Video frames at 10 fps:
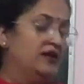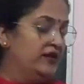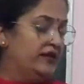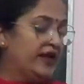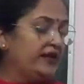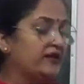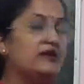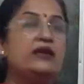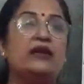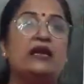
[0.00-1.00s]
right?
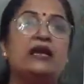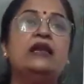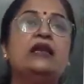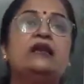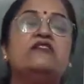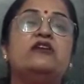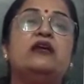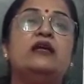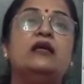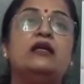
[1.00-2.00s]
In
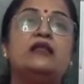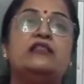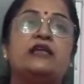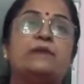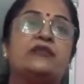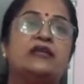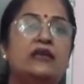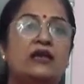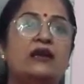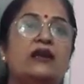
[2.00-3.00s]
Tibetan
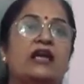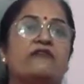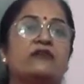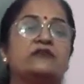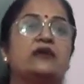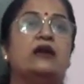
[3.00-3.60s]
language.